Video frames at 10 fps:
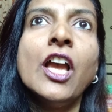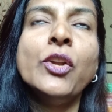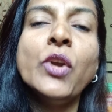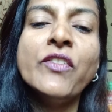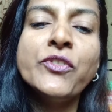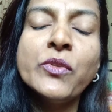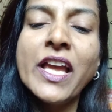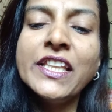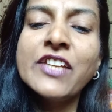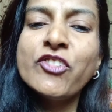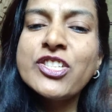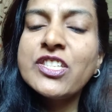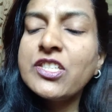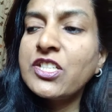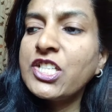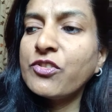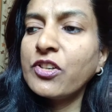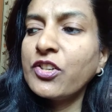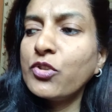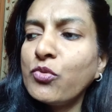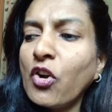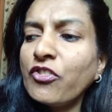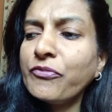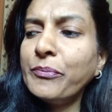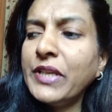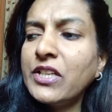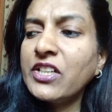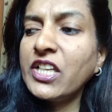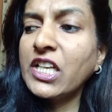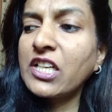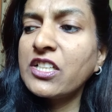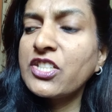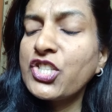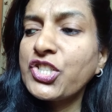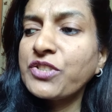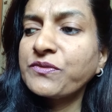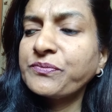You have to, and there was this duo of Peter Dinklage.